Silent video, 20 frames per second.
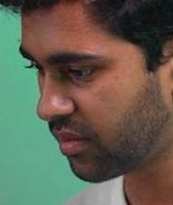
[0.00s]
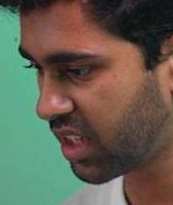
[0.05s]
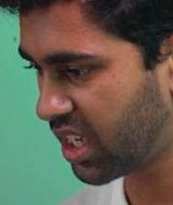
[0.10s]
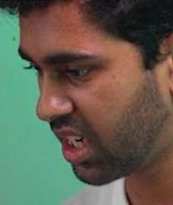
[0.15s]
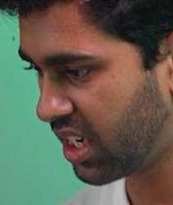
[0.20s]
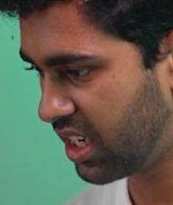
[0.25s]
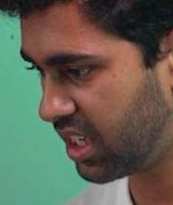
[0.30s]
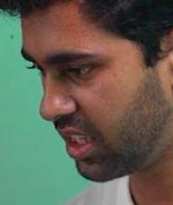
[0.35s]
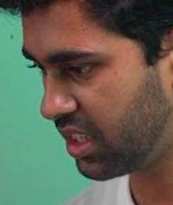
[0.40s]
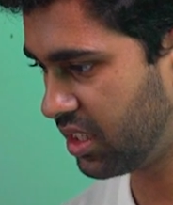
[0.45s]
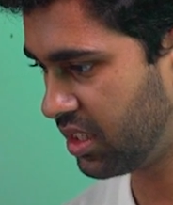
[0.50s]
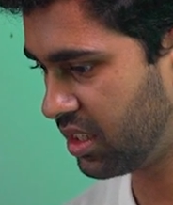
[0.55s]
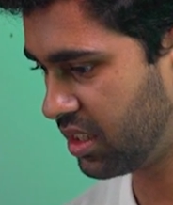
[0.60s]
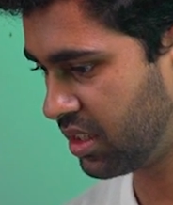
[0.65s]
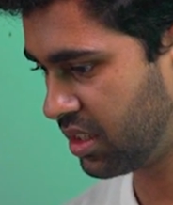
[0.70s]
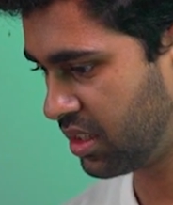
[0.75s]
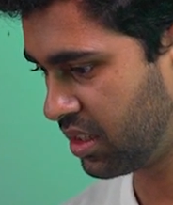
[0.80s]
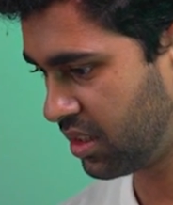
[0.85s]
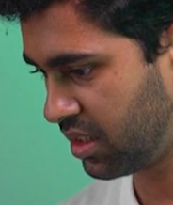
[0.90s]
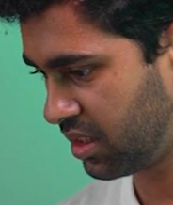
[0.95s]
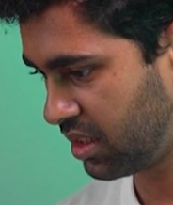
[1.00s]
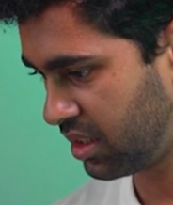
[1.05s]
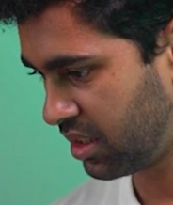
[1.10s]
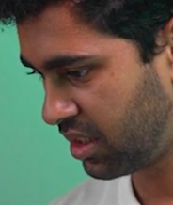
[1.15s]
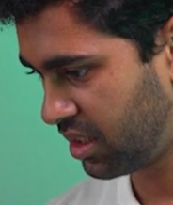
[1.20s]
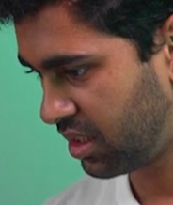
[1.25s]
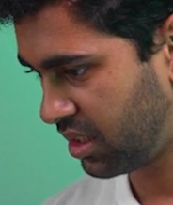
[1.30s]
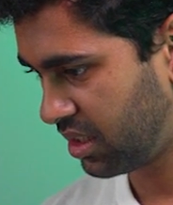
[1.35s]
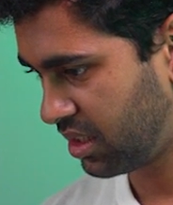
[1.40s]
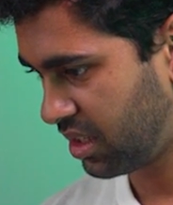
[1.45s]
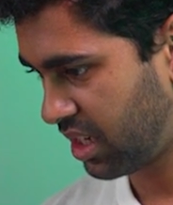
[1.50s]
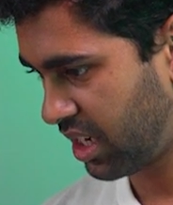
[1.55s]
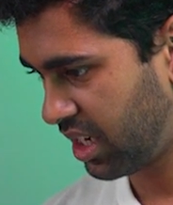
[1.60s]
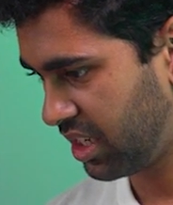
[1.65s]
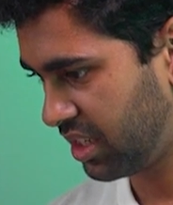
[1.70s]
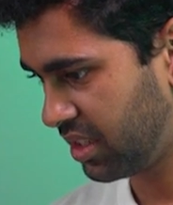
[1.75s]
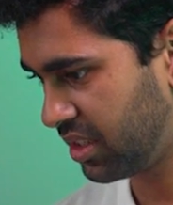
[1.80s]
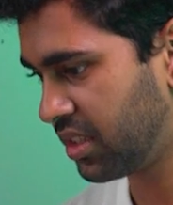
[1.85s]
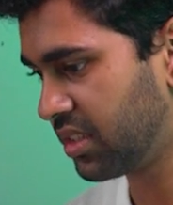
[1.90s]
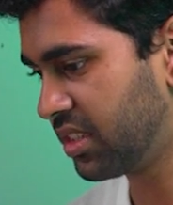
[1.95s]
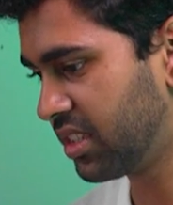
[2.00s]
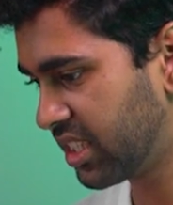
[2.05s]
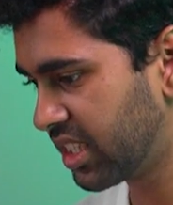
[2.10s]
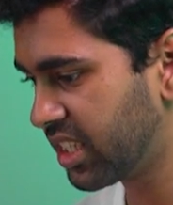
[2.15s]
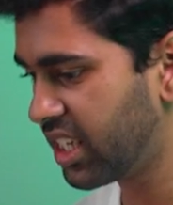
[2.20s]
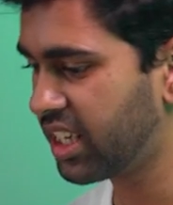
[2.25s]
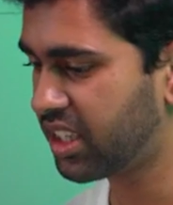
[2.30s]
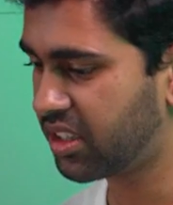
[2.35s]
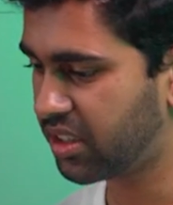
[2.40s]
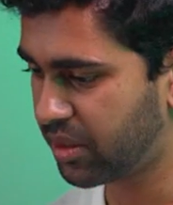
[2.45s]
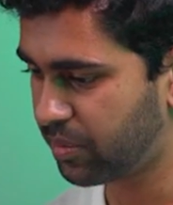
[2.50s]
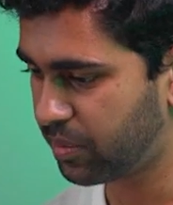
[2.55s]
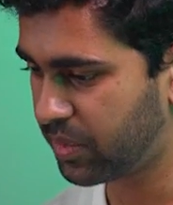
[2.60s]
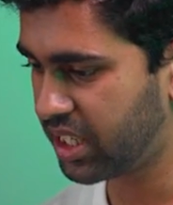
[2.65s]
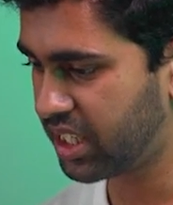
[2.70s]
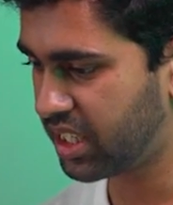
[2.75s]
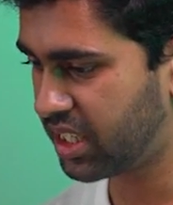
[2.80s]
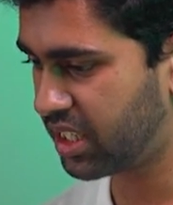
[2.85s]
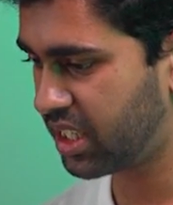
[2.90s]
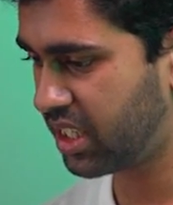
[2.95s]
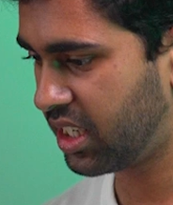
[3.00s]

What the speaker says: and just like Replit,